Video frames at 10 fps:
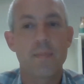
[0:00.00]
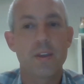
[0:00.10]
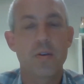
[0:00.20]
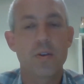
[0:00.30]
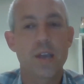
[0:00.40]

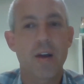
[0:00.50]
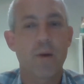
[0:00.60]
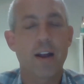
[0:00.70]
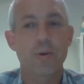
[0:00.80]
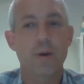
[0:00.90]
you can't
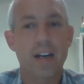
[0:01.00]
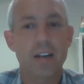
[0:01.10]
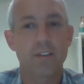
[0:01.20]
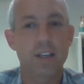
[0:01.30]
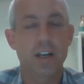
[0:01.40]

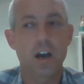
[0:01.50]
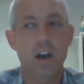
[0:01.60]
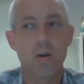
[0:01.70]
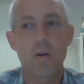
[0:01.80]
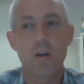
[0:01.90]
retroactively
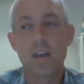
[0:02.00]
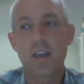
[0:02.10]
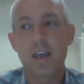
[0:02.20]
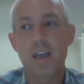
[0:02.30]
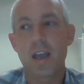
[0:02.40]
go
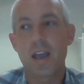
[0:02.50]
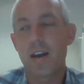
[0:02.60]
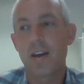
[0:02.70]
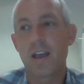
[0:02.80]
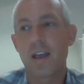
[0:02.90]

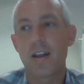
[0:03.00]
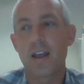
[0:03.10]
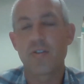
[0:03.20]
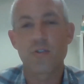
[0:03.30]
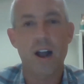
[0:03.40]

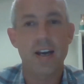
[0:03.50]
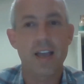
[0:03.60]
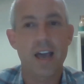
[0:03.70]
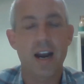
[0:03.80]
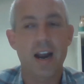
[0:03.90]
and try and
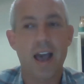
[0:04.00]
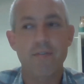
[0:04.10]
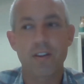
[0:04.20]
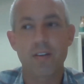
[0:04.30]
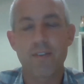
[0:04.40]
get it
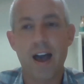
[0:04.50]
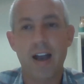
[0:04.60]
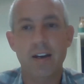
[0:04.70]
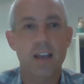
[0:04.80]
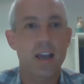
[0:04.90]
after the
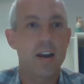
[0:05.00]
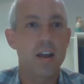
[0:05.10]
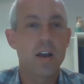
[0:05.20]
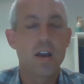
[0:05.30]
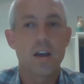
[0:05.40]
fact. And
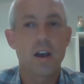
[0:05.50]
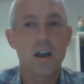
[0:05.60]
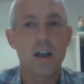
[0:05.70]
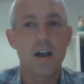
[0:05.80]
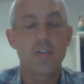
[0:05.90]

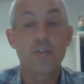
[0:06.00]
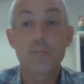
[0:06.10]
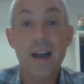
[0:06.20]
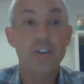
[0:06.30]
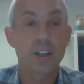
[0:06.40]

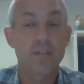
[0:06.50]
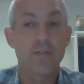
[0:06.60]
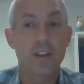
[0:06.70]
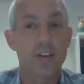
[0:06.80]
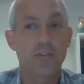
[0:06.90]
especially
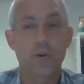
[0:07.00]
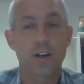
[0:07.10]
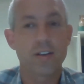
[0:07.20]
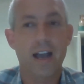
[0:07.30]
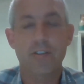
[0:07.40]
for the
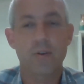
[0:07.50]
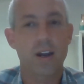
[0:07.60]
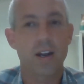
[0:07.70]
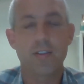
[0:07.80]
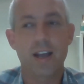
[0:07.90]
historic tax
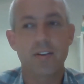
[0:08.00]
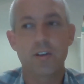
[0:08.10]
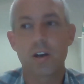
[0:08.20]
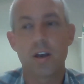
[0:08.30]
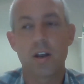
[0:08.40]
credits, that's
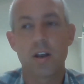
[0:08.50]
an